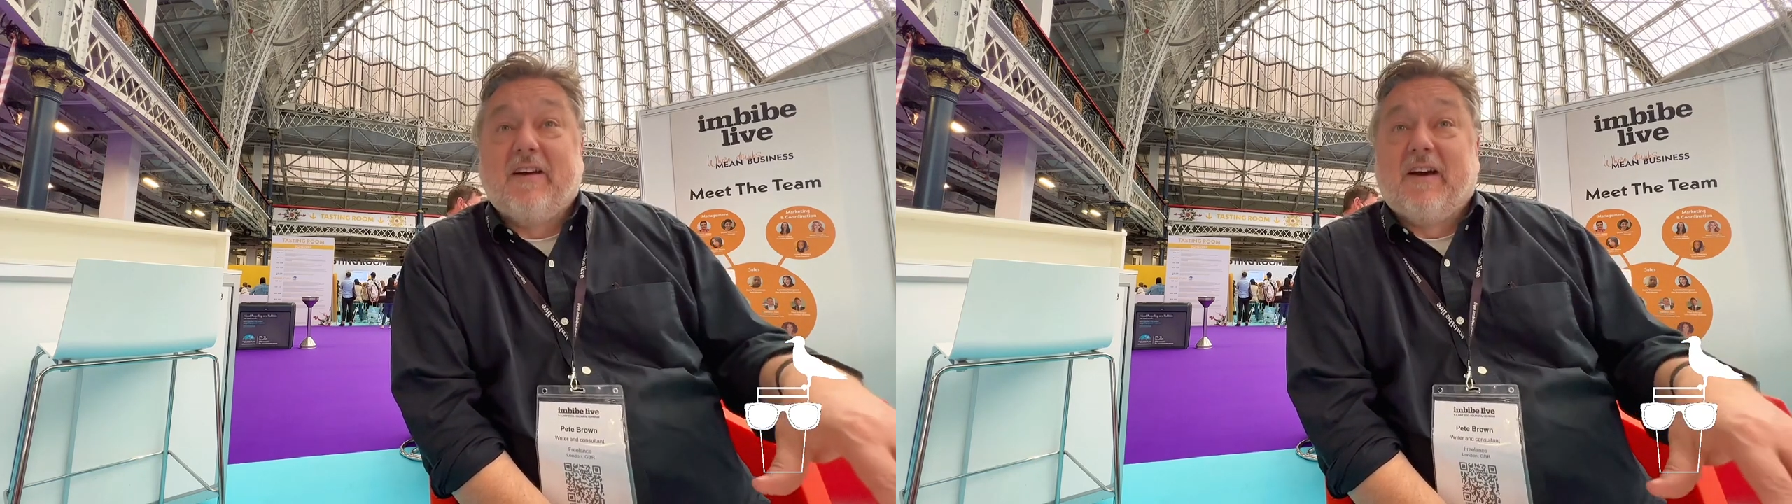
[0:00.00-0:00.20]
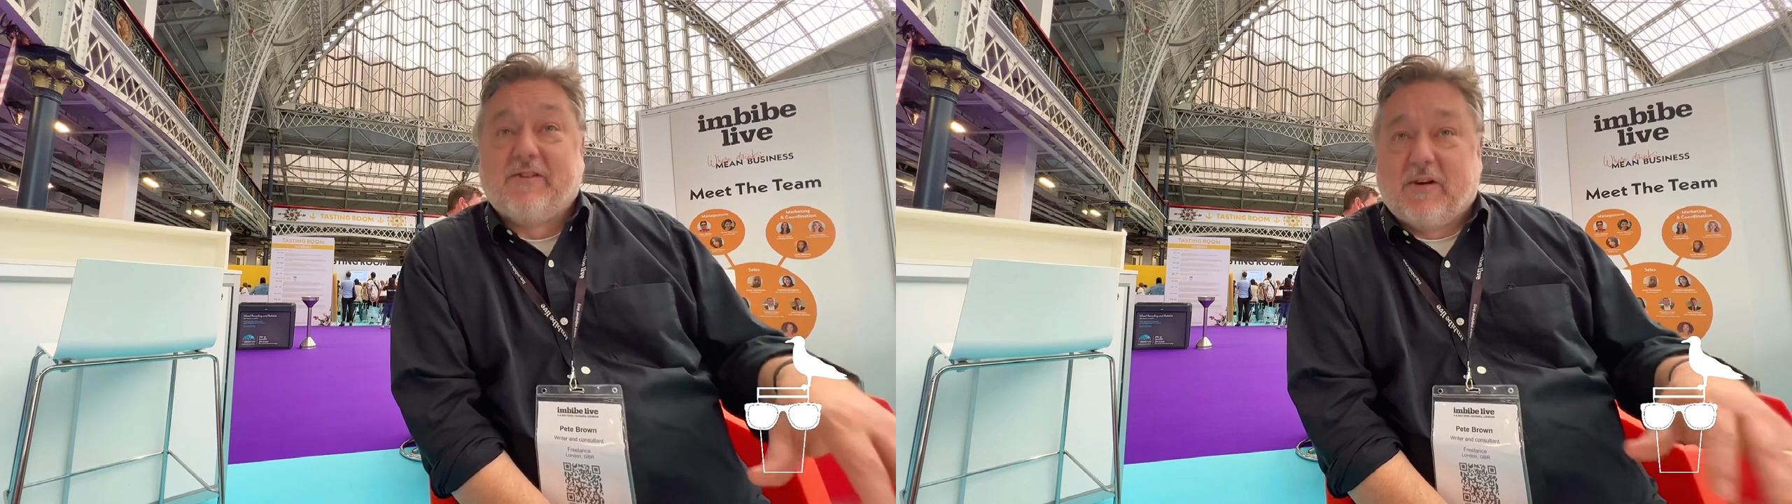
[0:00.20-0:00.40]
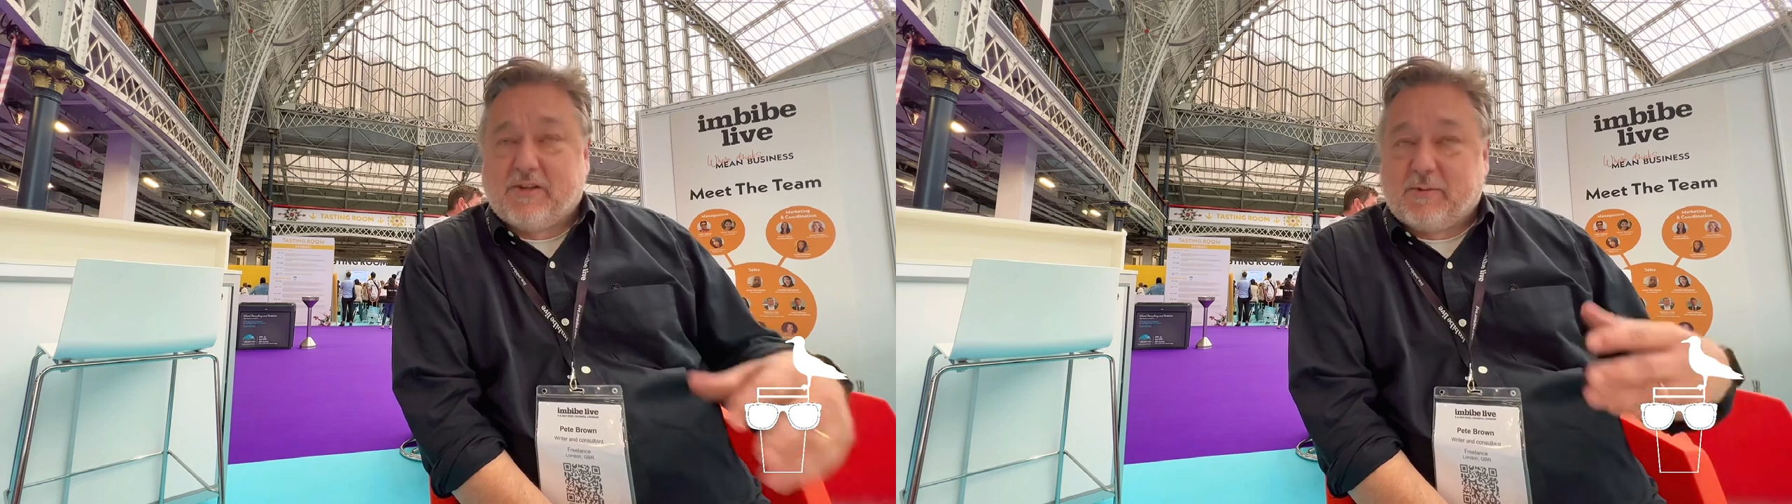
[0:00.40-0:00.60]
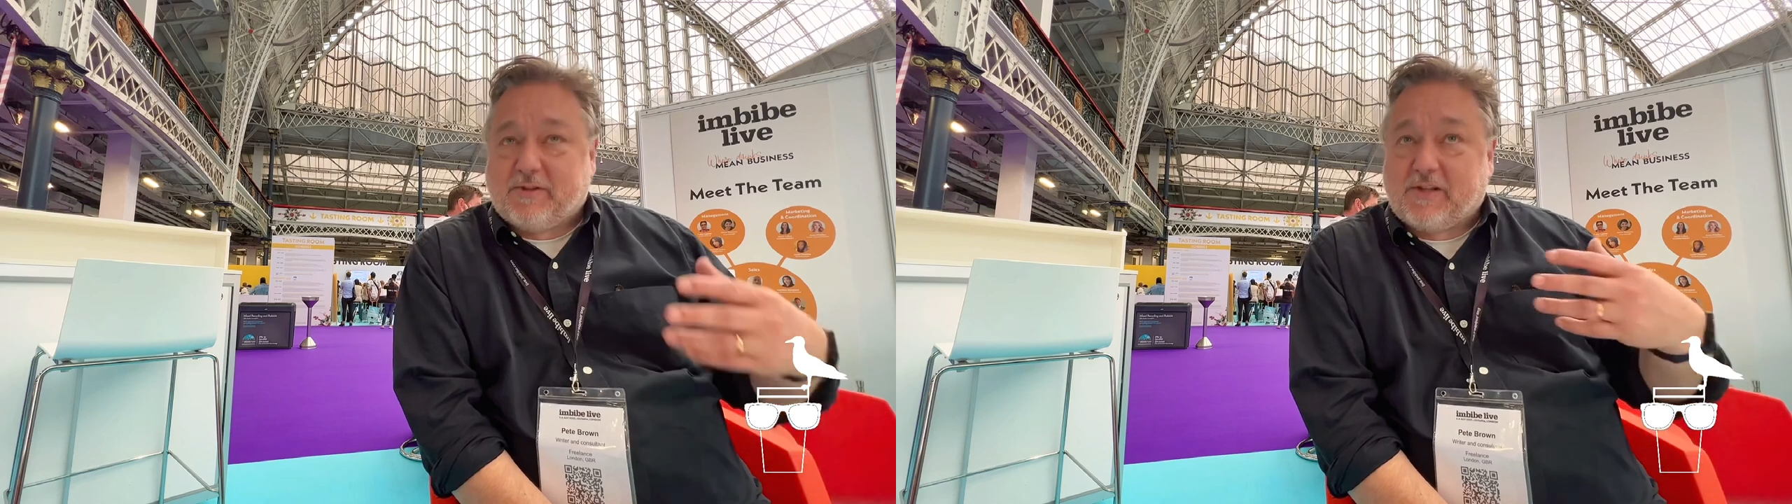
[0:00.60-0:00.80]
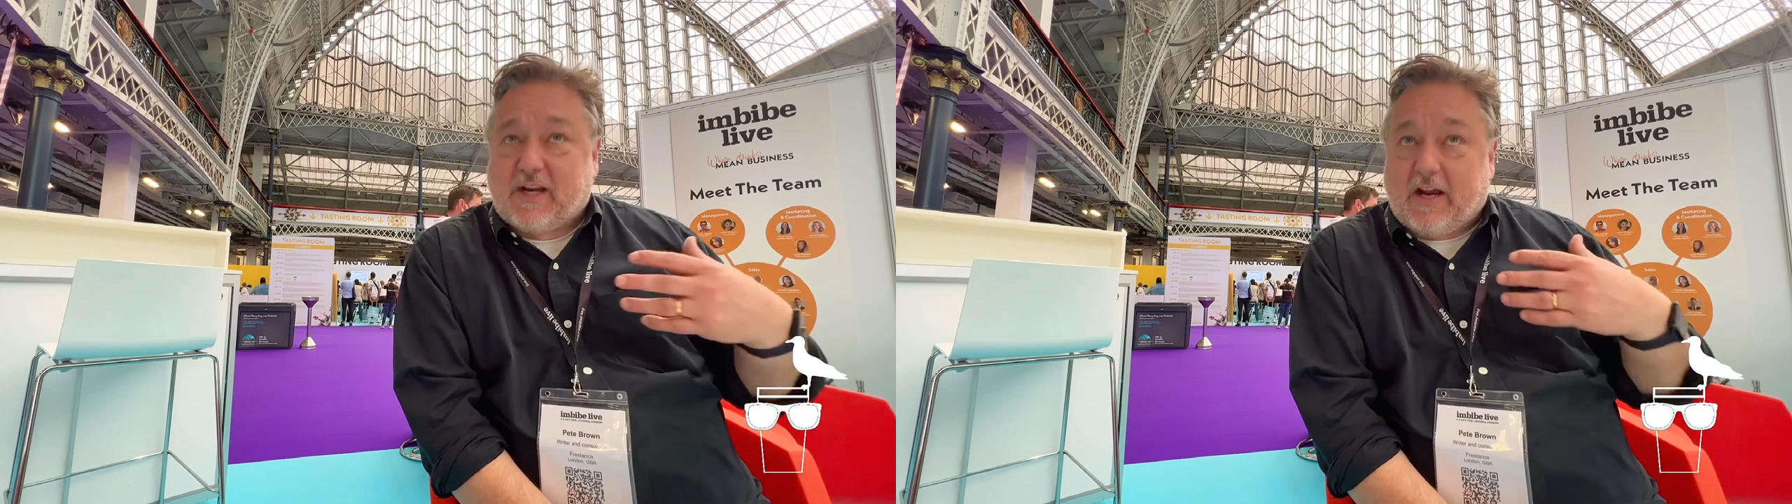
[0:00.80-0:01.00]
And so I just
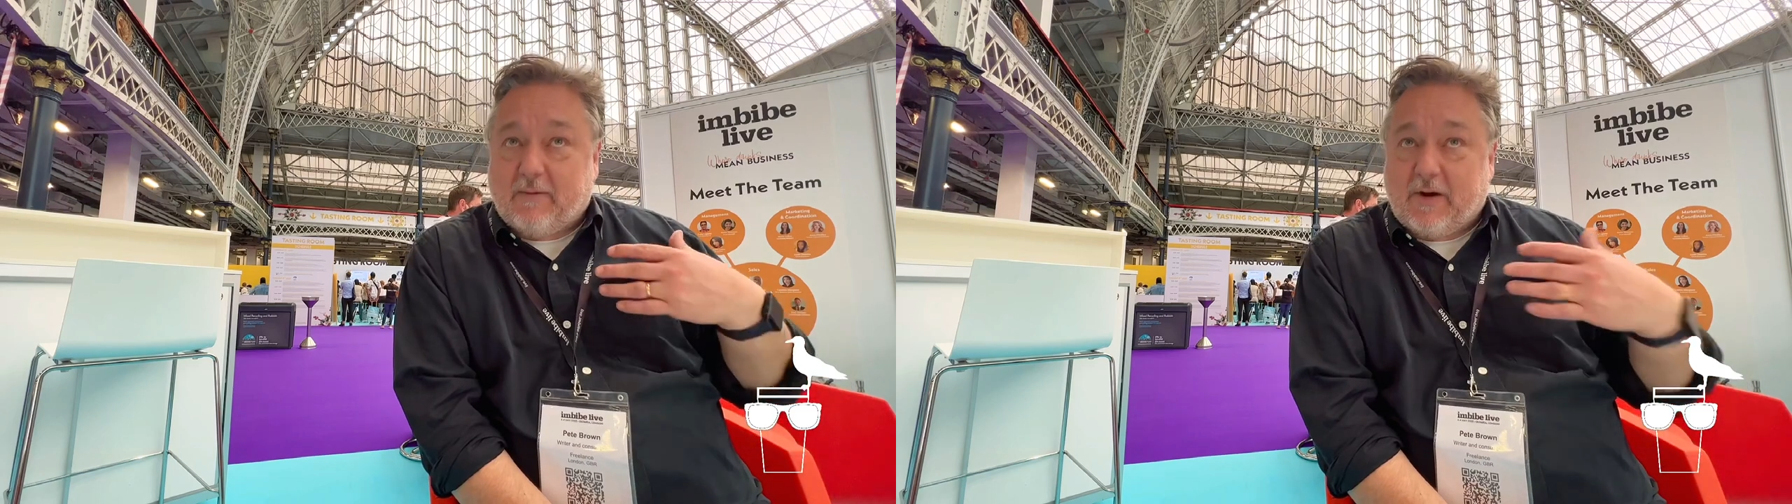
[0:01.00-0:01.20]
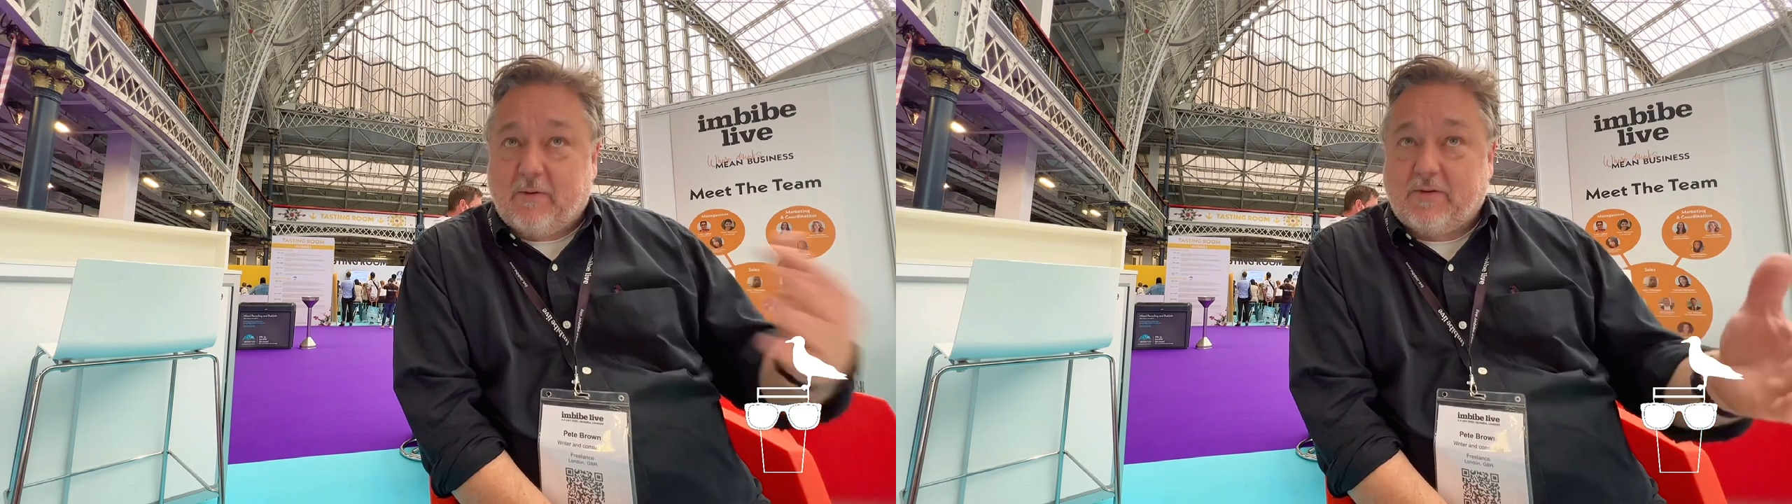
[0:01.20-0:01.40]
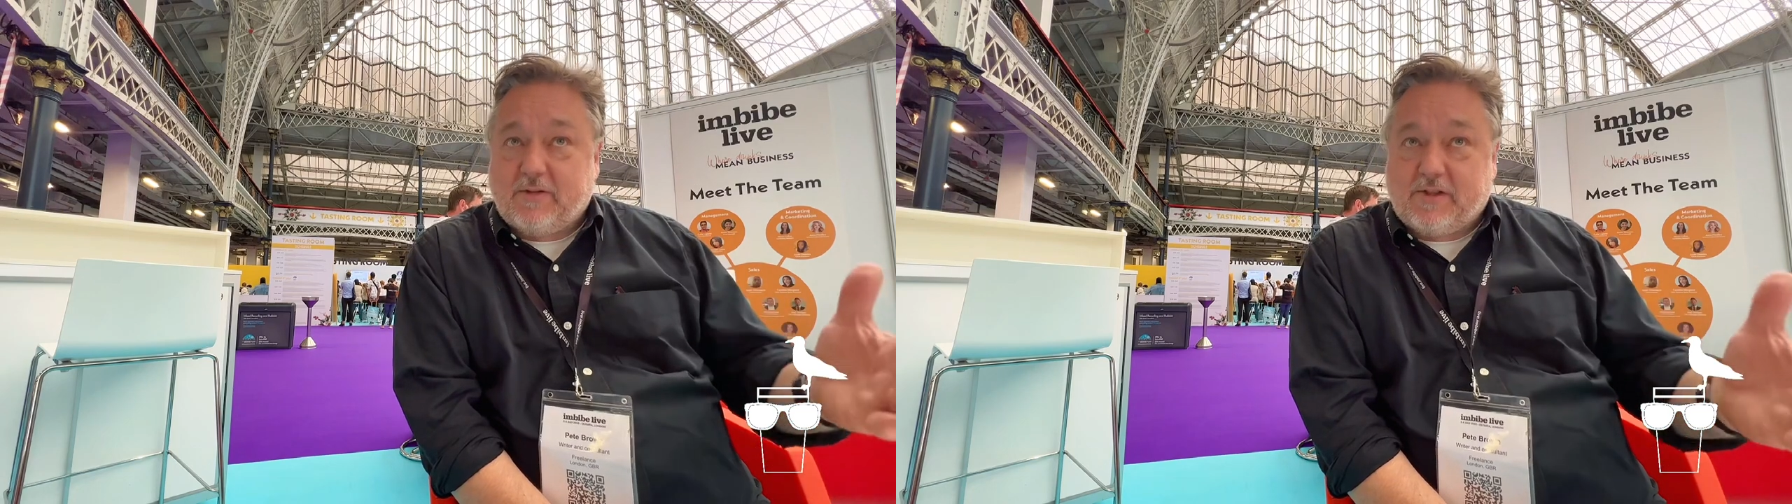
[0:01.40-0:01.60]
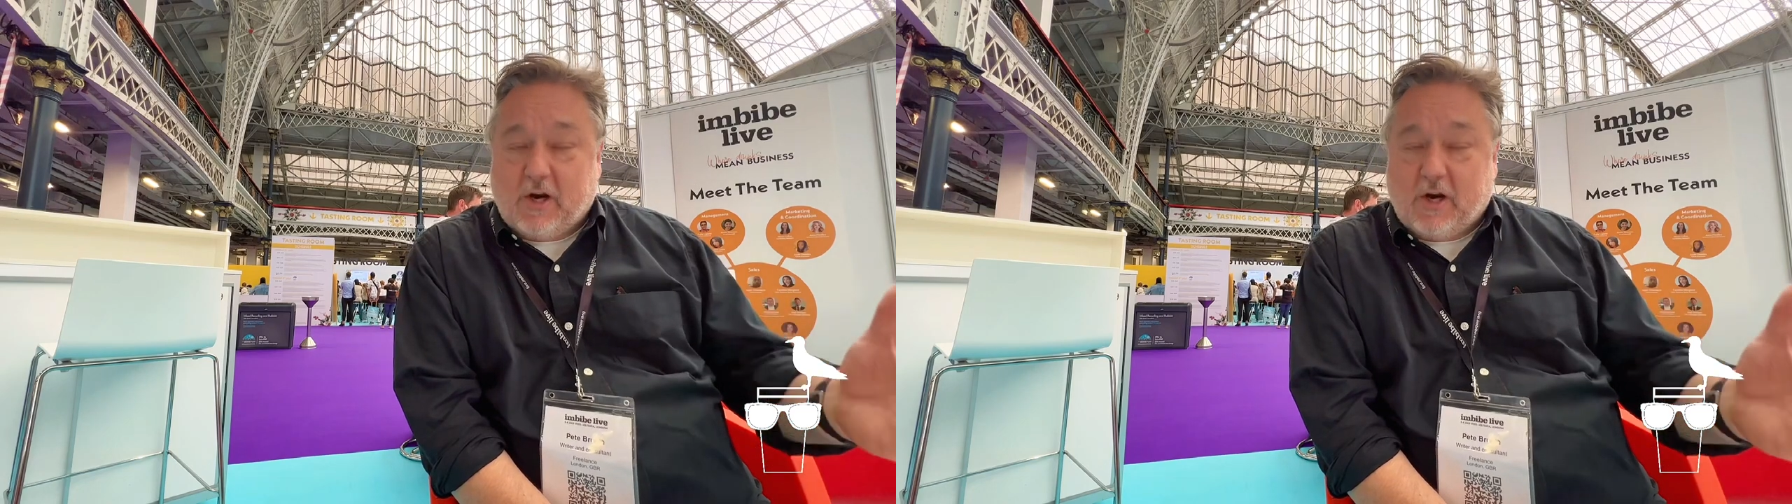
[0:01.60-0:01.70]
wanted to kind of